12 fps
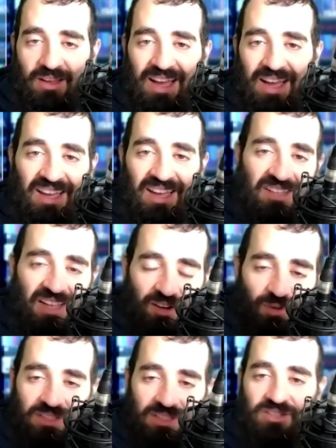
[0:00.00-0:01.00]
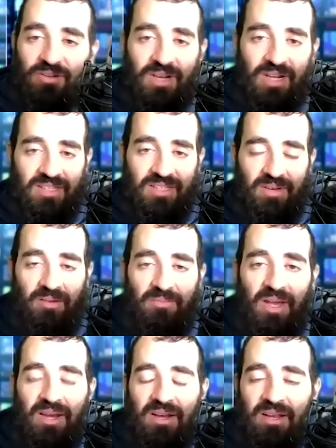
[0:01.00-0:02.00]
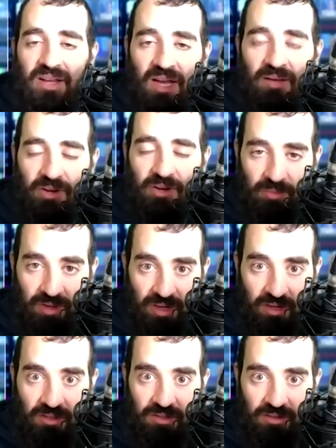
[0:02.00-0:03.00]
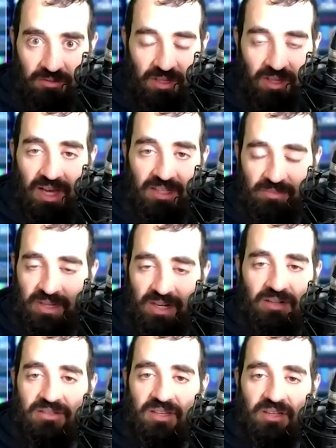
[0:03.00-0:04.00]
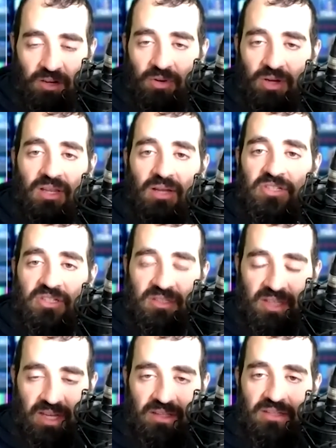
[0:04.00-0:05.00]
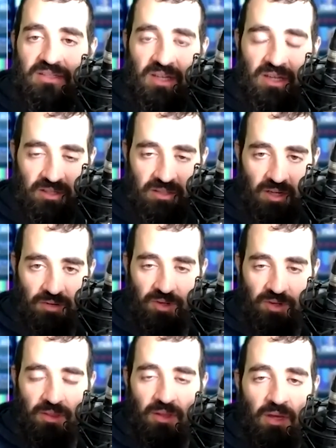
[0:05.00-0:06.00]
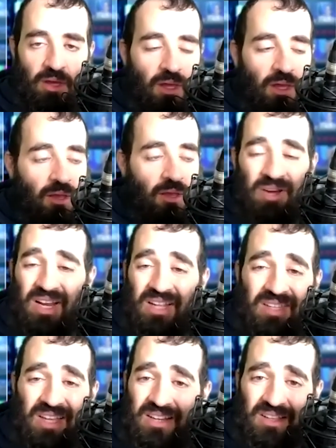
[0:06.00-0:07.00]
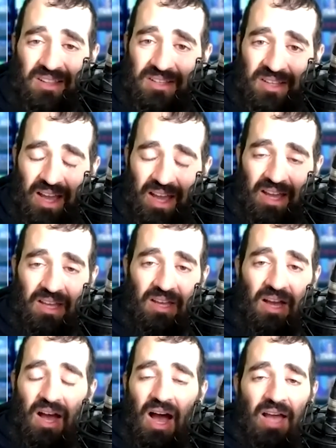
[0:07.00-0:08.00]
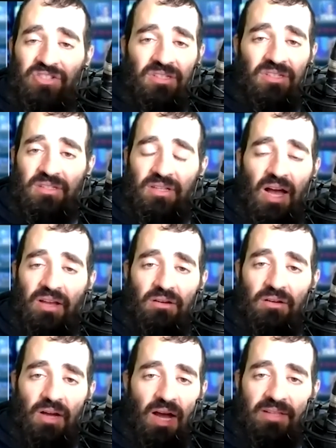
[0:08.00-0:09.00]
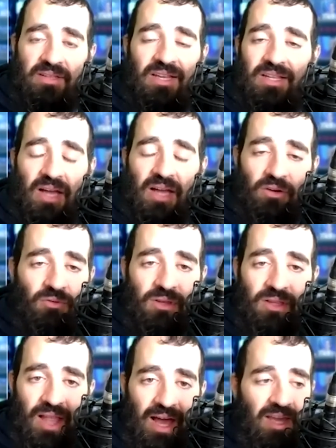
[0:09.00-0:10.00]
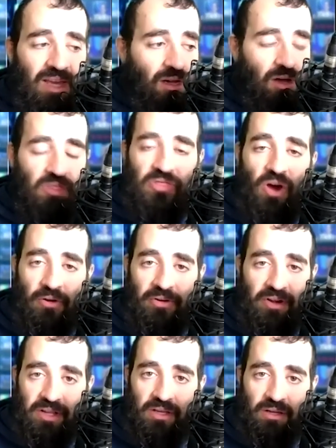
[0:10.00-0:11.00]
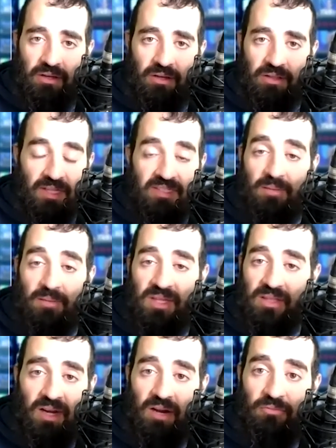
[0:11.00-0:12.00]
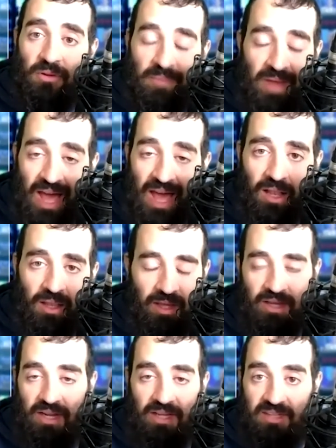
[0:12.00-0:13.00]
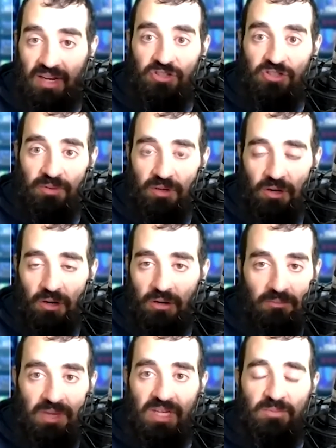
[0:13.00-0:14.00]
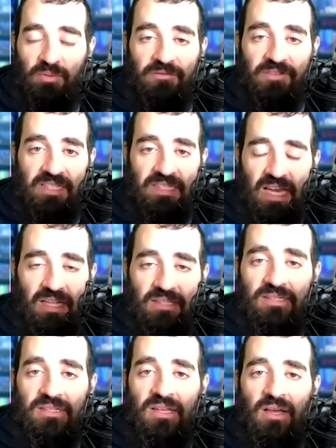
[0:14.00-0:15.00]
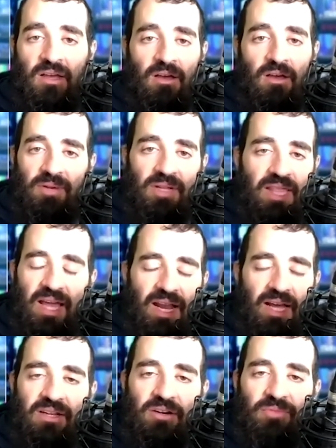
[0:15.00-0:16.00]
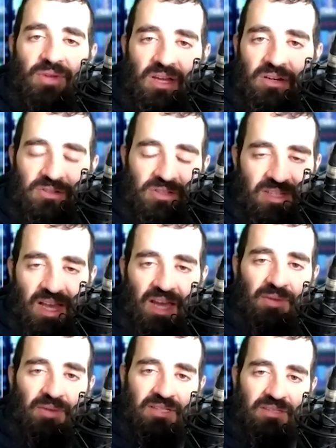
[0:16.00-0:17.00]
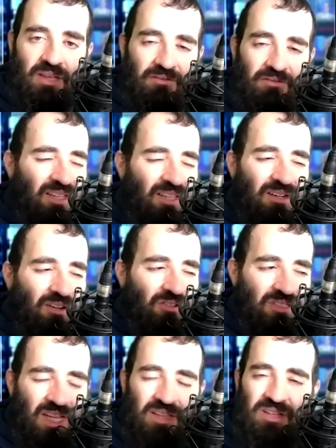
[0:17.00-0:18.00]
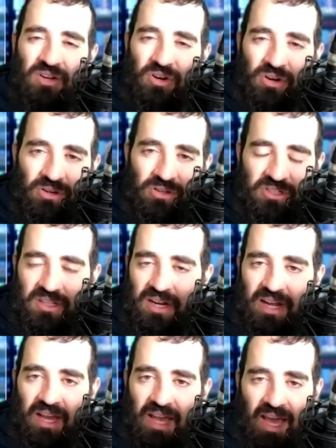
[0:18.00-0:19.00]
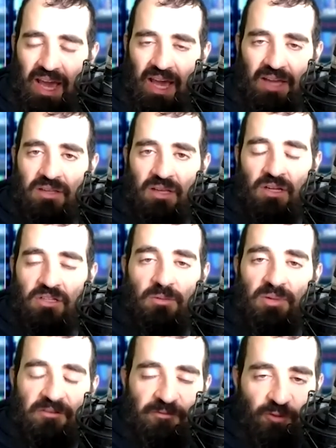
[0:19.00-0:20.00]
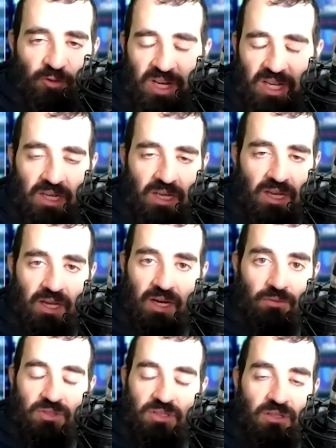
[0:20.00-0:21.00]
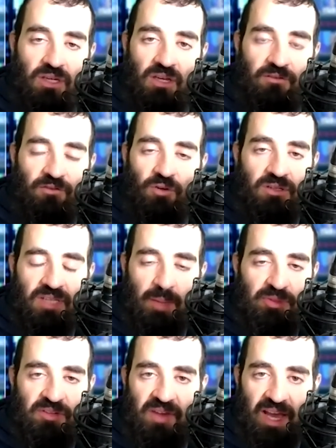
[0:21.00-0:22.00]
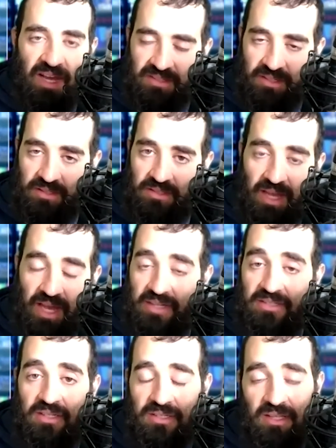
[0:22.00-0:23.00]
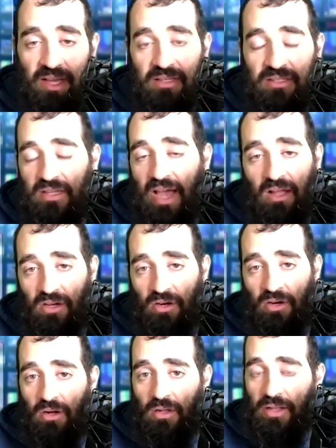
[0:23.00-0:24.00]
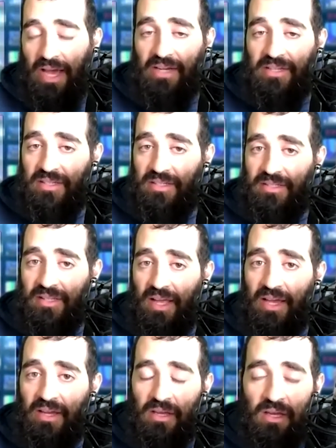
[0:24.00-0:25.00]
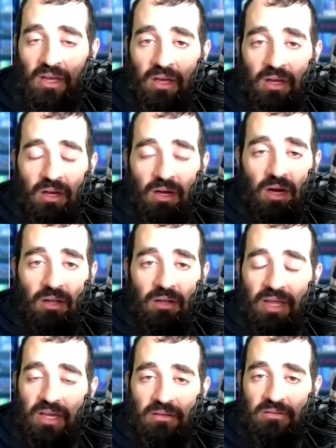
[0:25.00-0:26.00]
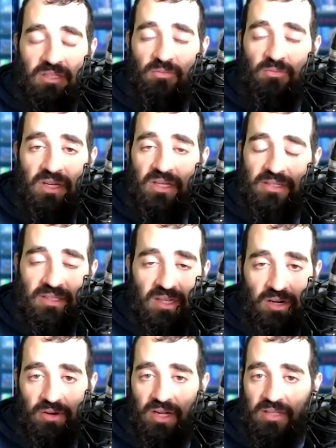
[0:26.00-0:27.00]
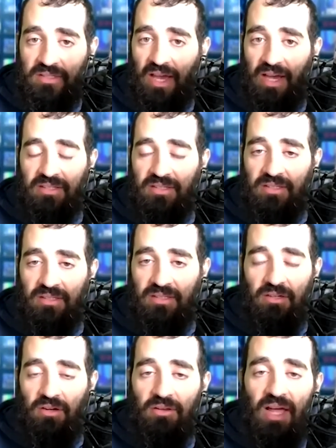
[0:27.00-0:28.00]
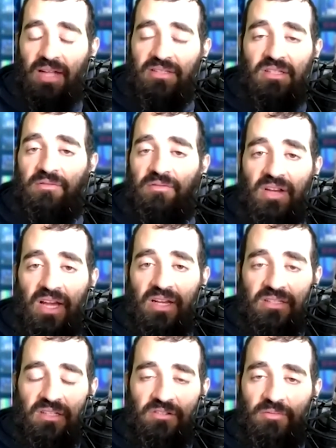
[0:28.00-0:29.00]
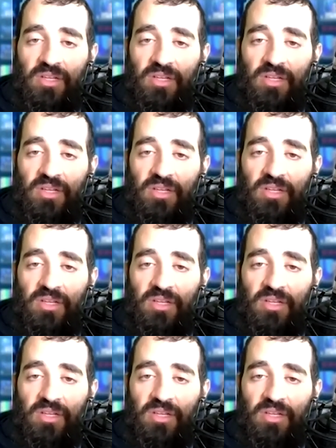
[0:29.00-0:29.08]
I got kicked out of one school, but I somehow made it. And I got my rabbinical degree last minute. I was like, you know what? Let me just get this and get it done with but at the end of the day i just i i didn't i don't like authority that's something that i repel and as an entrepreneur it makes perfect sense but then i didn't really understand myself and i didn't understand the urge that i had to be free and i was looking for all types of exits exits like alcohol exits like uh, like smoking cigarettes exits you know lots of different exits for me